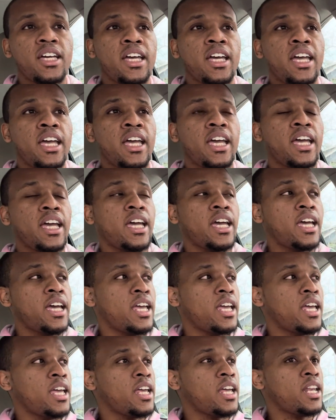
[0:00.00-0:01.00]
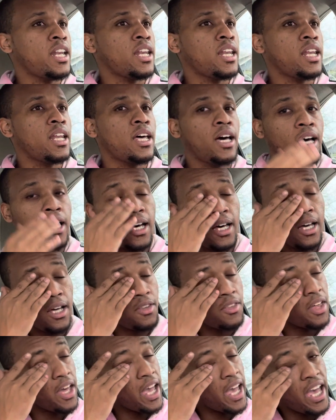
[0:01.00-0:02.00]
and
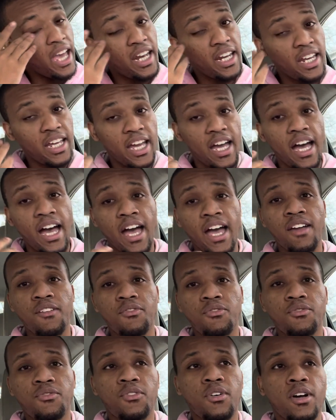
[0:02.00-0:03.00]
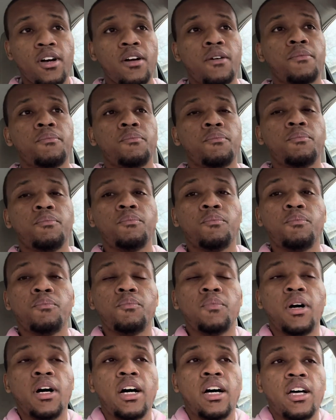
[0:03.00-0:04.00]
the head guy from
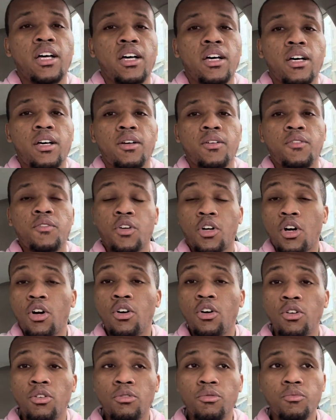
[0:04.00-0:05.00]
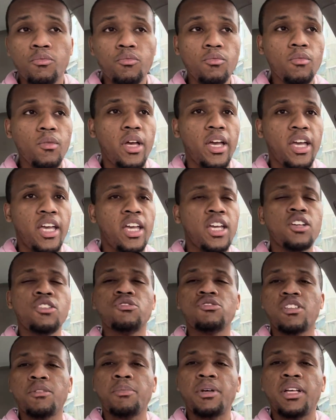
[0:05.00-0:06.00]
the cult, he
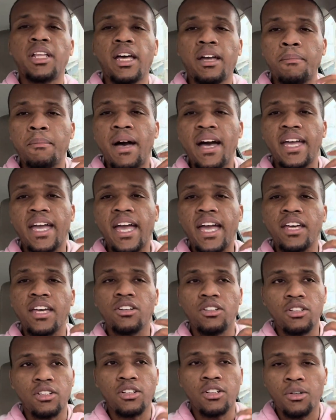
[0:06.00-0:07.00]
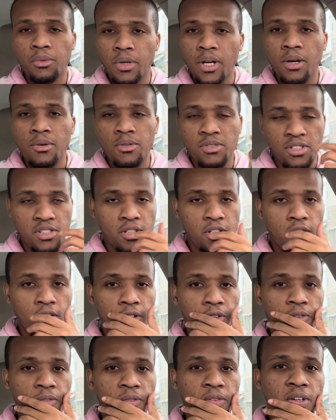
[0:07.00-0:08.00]
used to be like my handler when I was in the
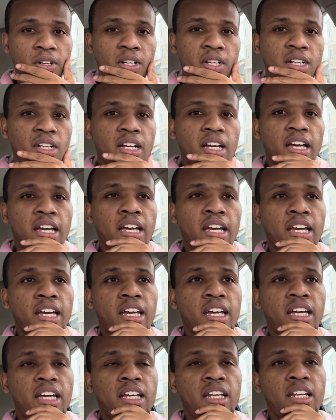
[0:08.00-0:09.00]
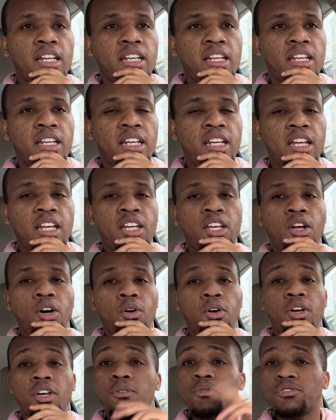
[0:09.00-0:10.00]
cult. And you know,
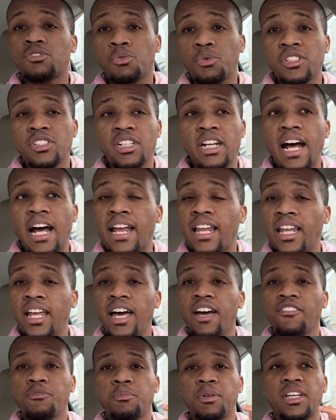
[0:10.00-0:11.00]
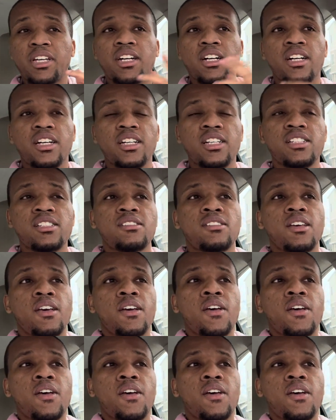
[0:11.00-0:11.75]
he was the reason I left, because